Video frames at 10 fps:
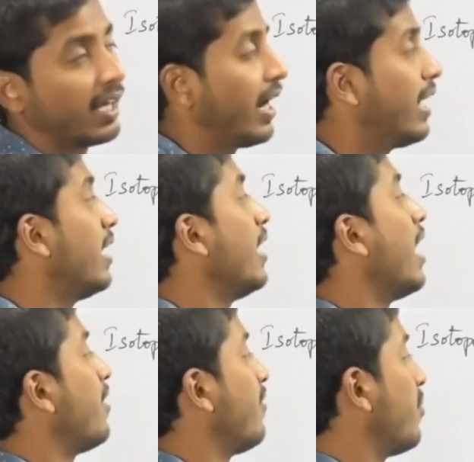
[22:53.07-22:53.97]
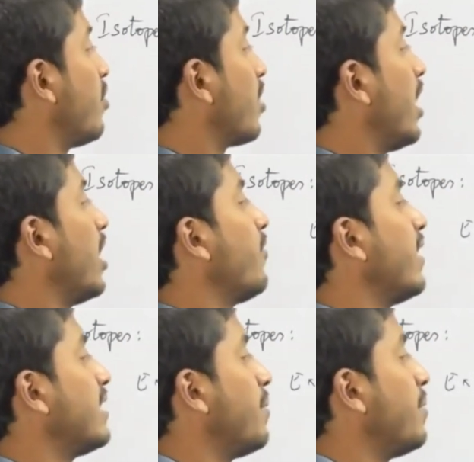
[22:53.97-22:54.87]
right. And one more kind of
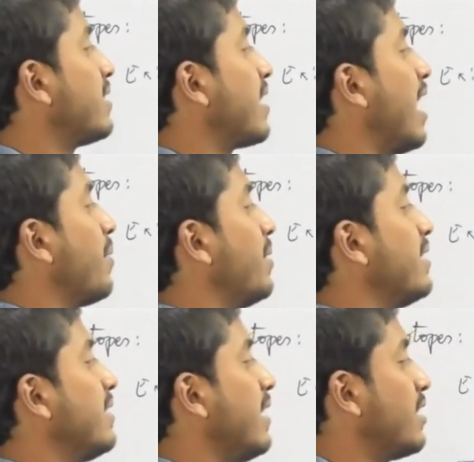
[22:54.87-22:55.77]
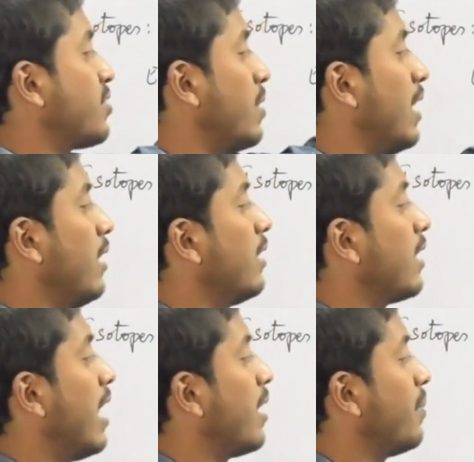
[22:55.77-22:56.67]
example is carbon 612,
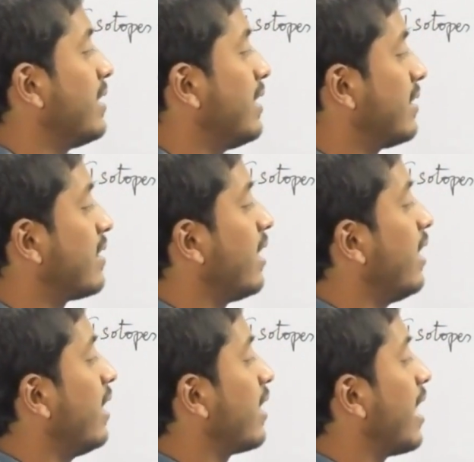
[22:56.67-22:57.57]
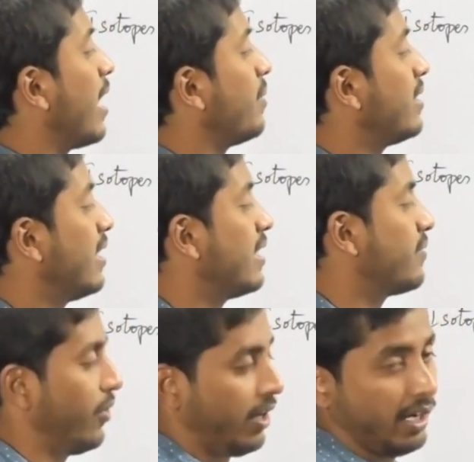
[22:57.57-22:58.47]
carbon 613 and carbon
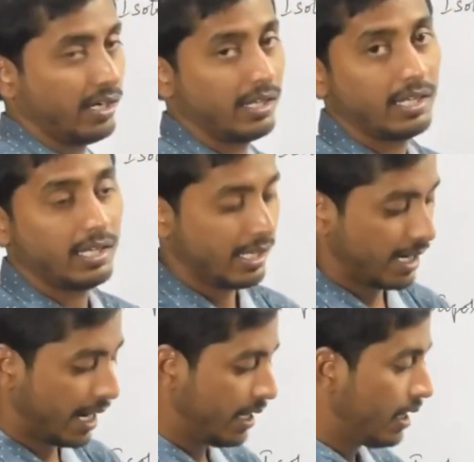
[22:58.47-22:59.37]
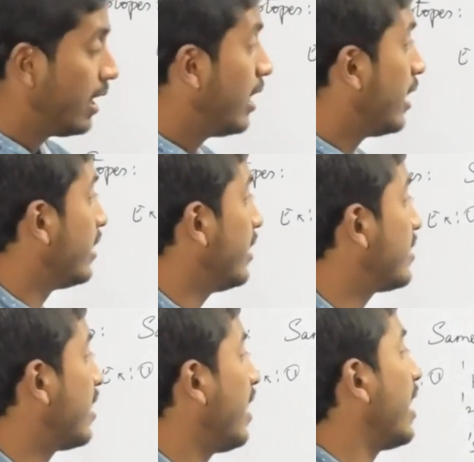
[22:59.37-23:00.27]
614, right.
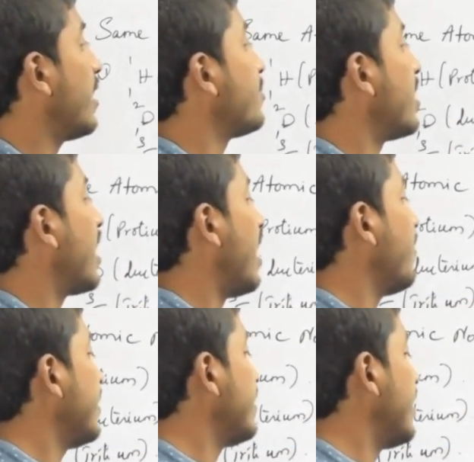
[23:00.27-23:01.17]
These three atoms are having